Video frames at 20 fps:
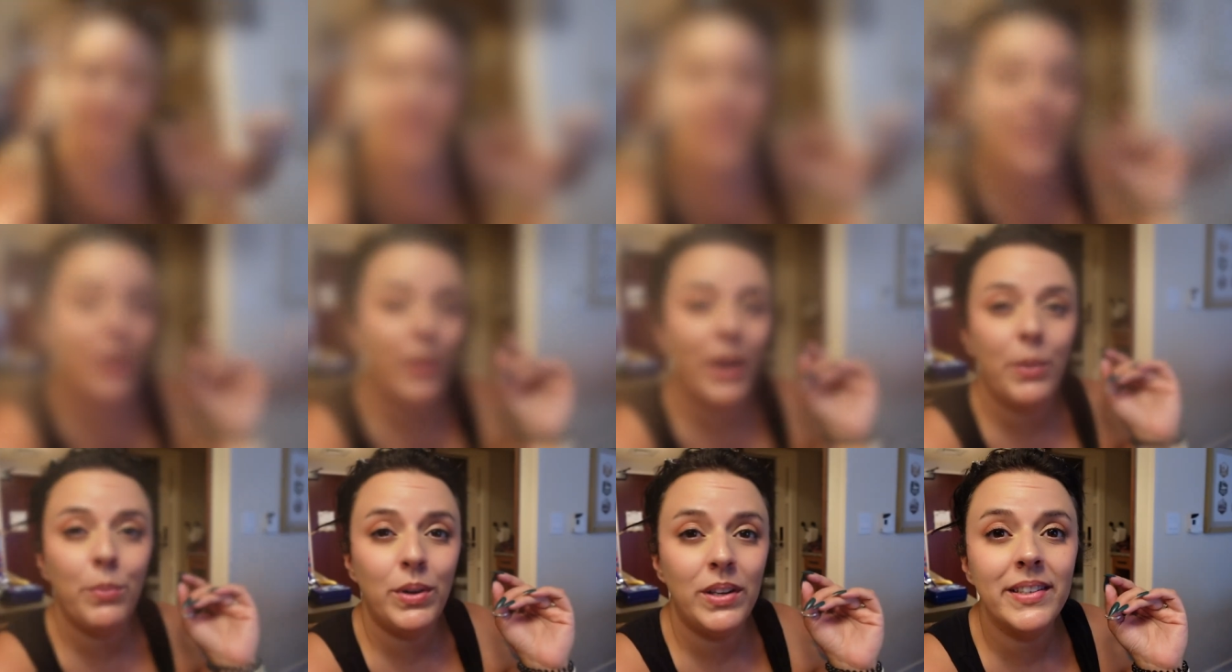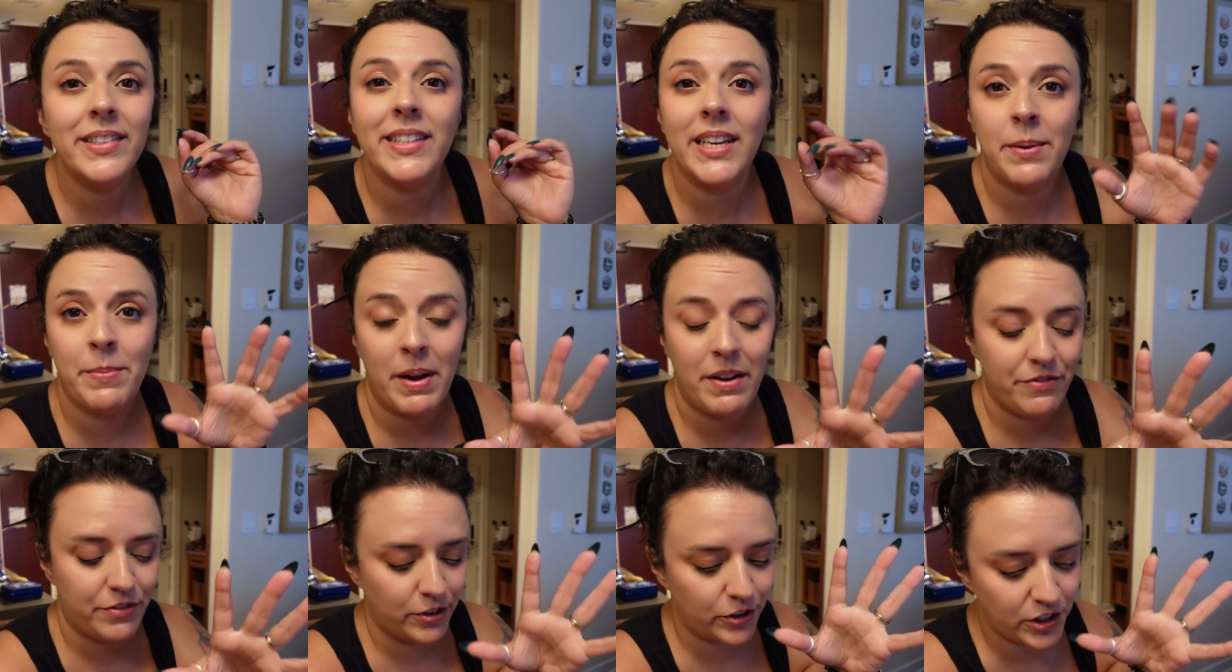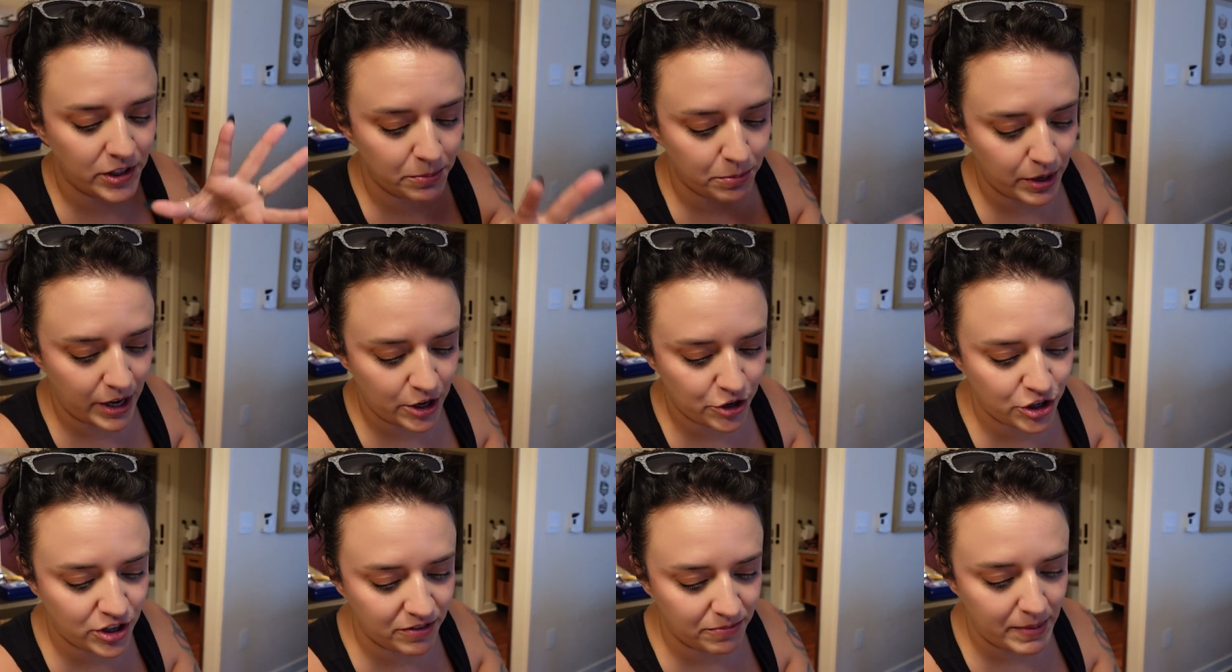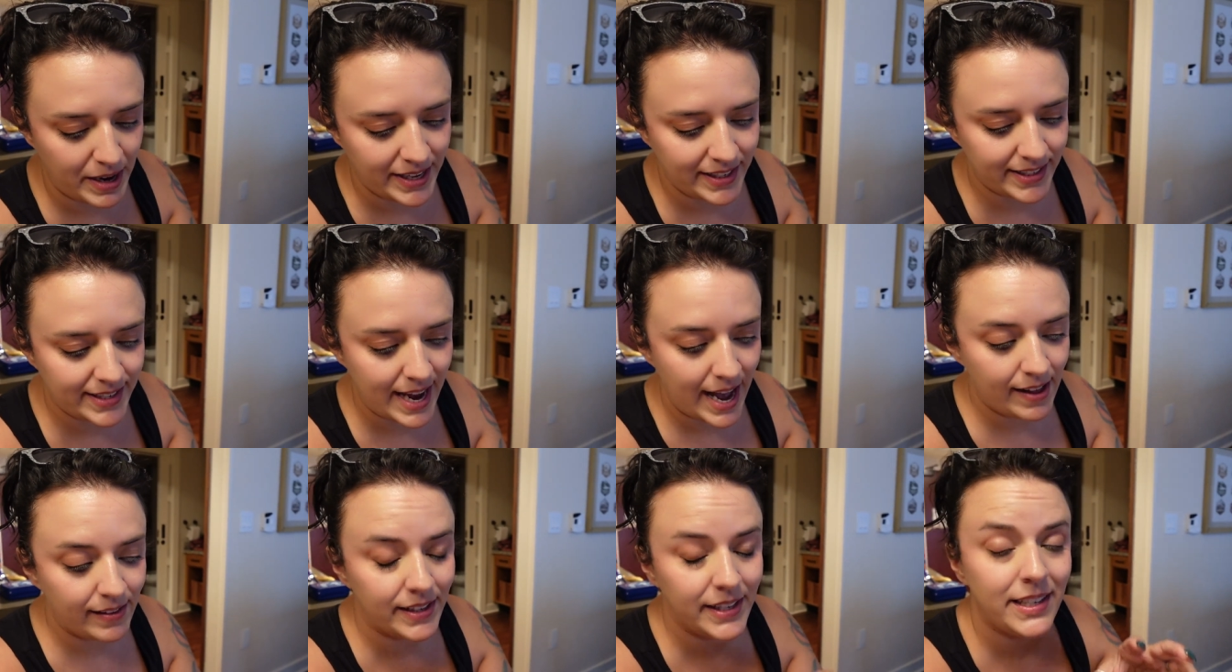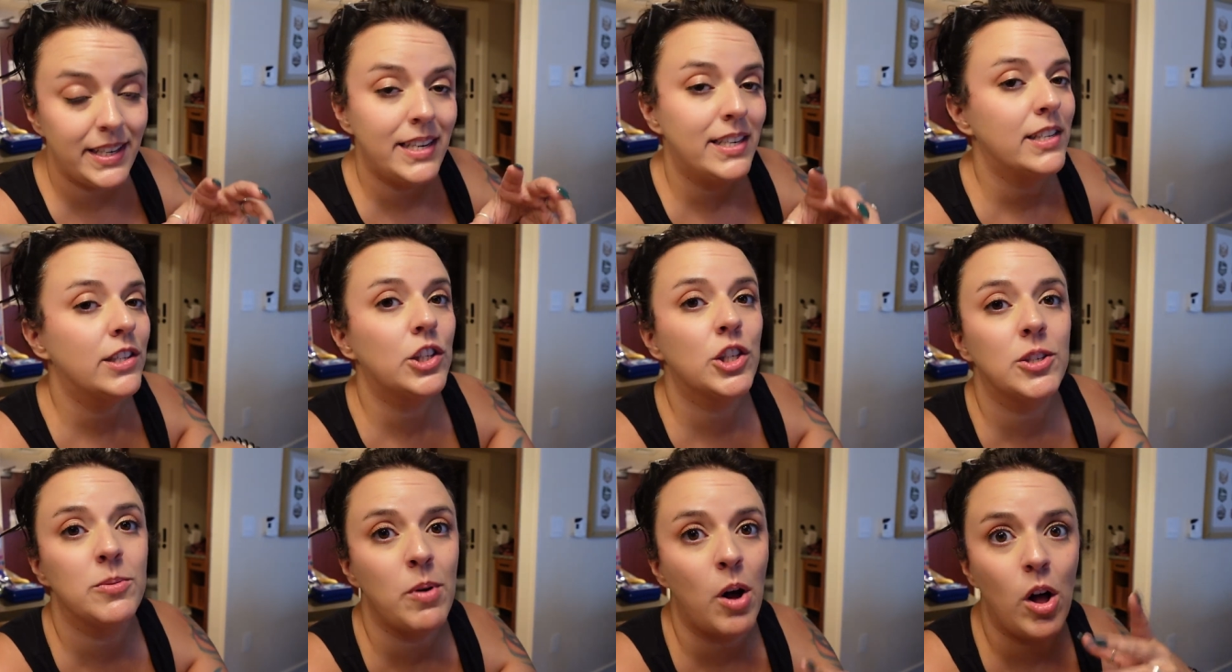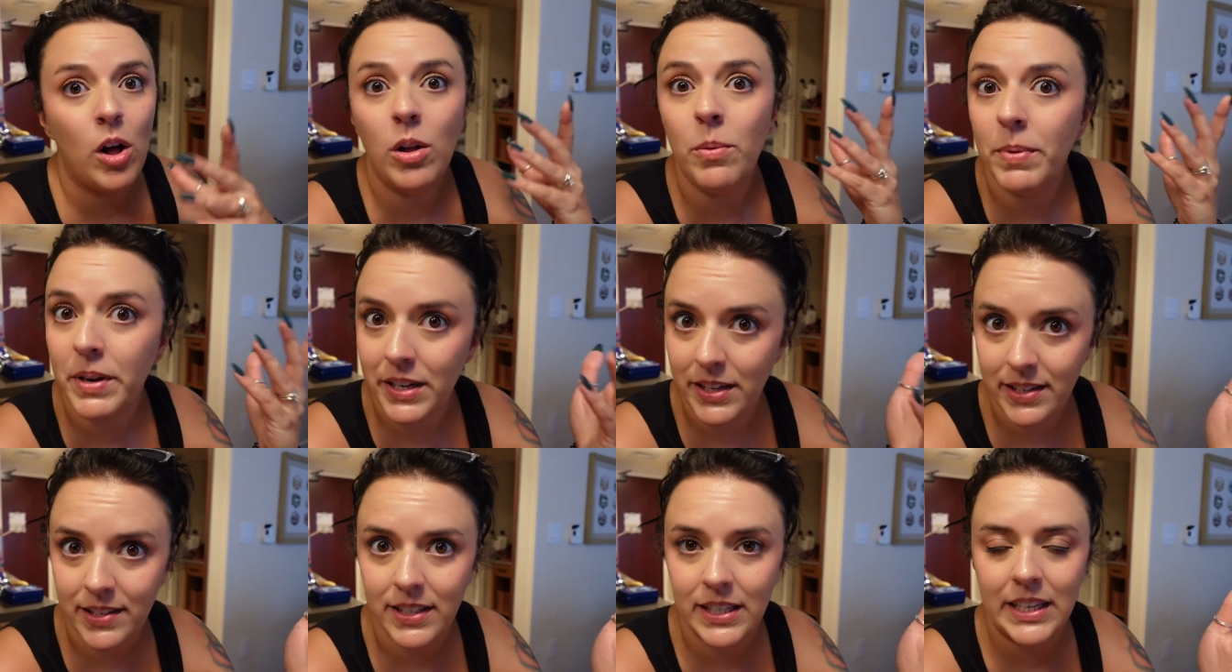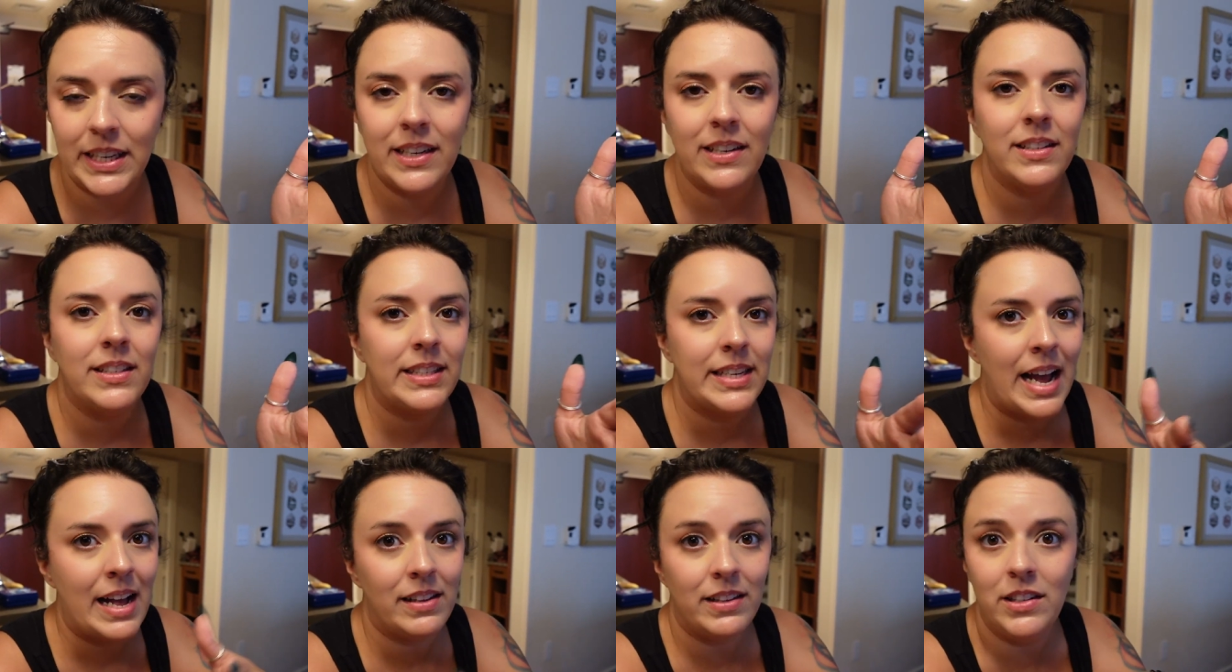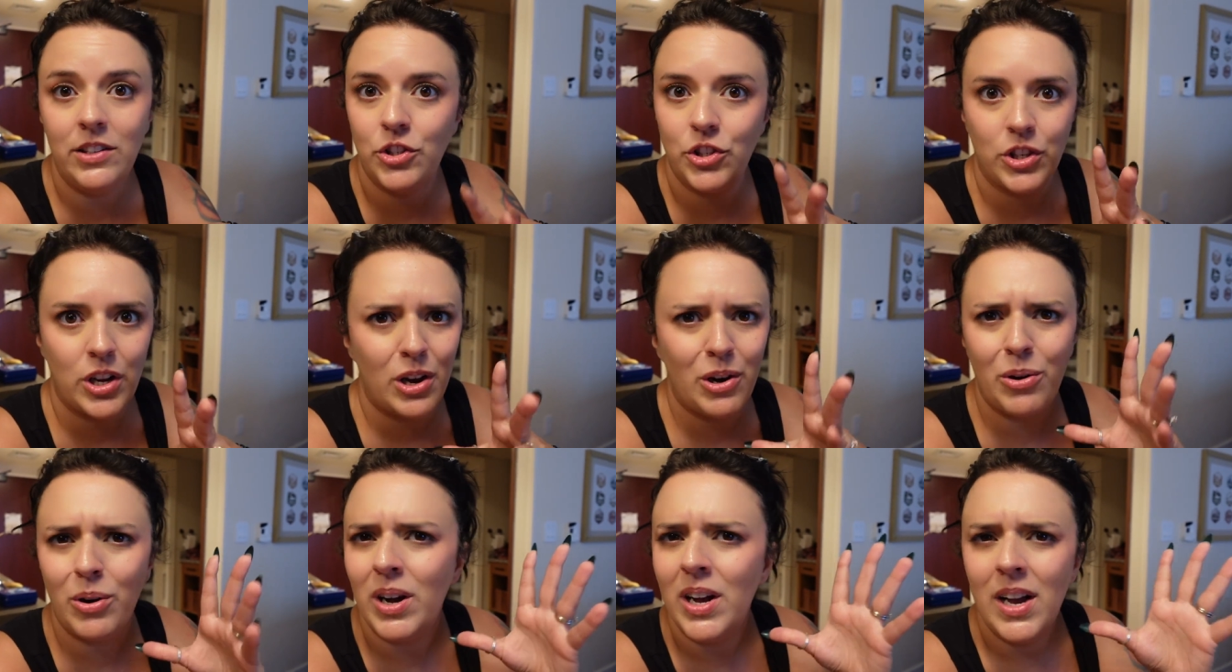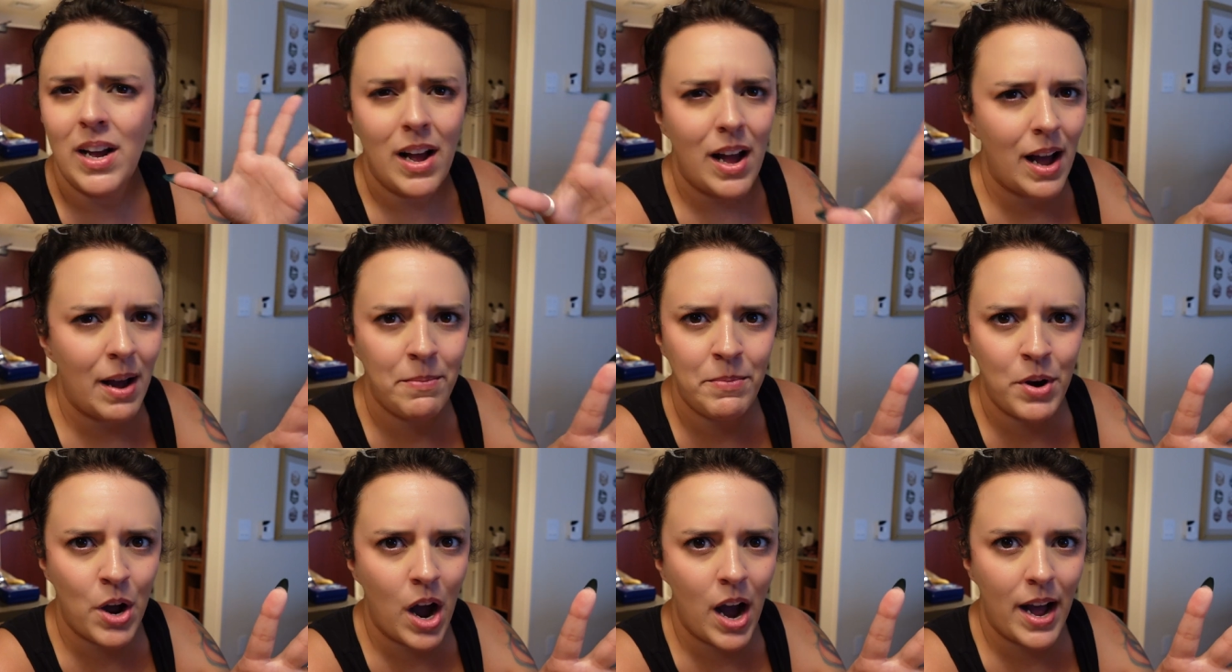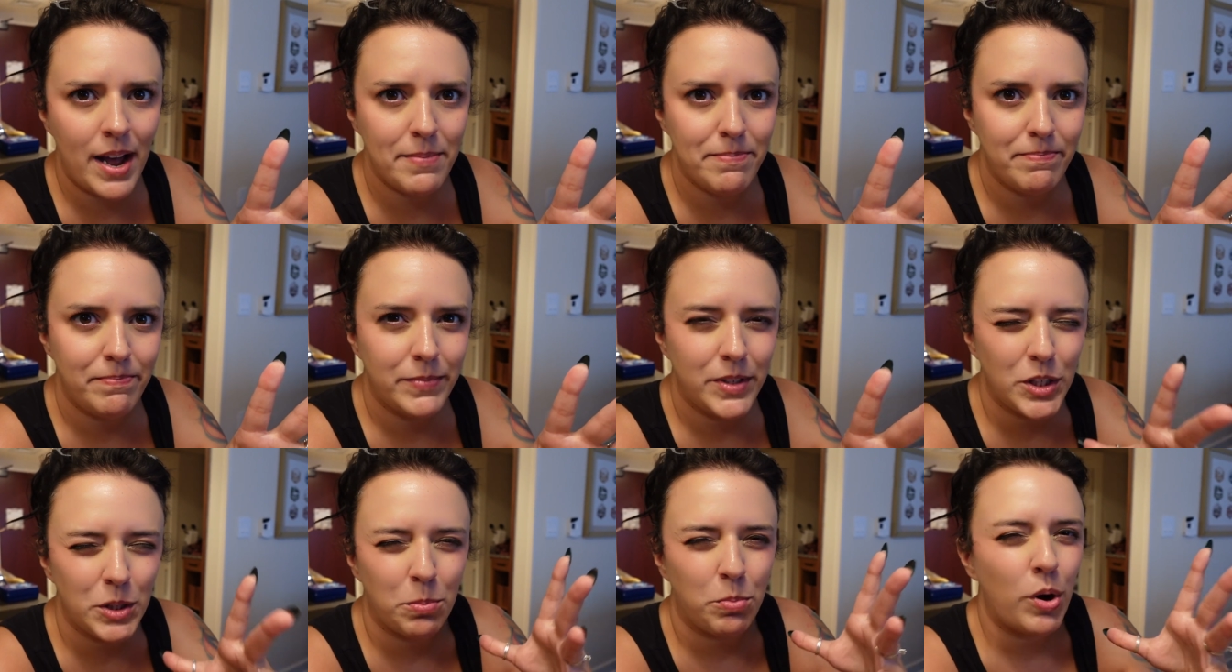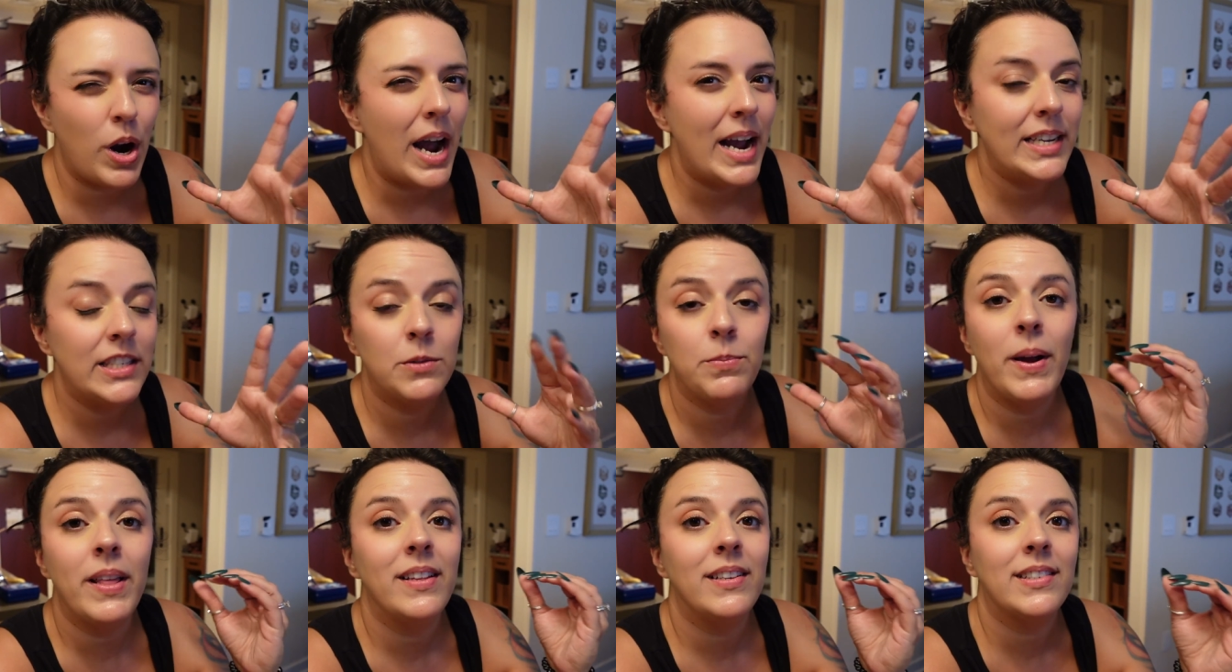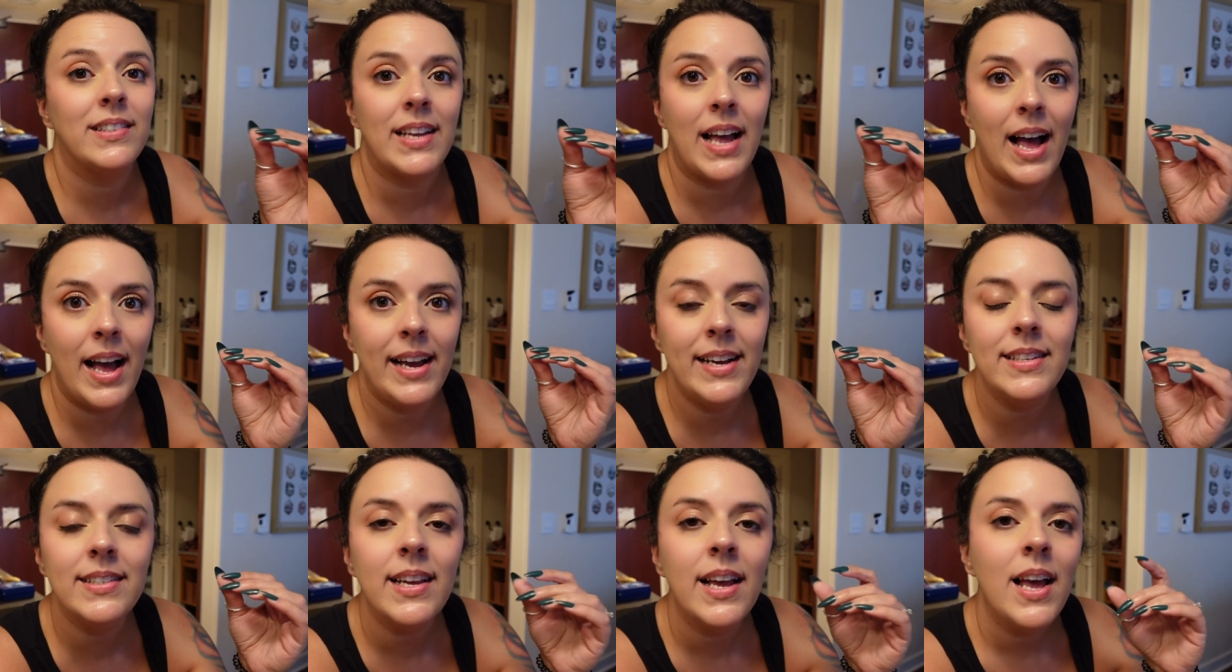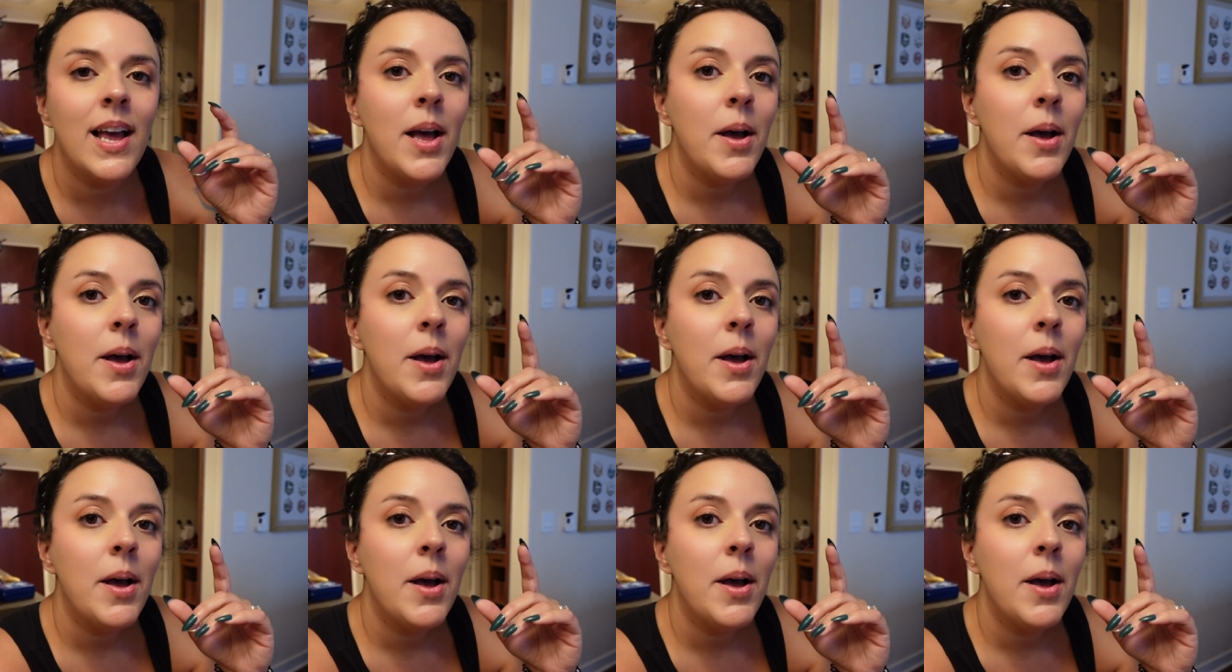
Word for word: Now, I will say my first impression of my salad, it is small, but it is a kid's salad, so I'm not surprised by the size.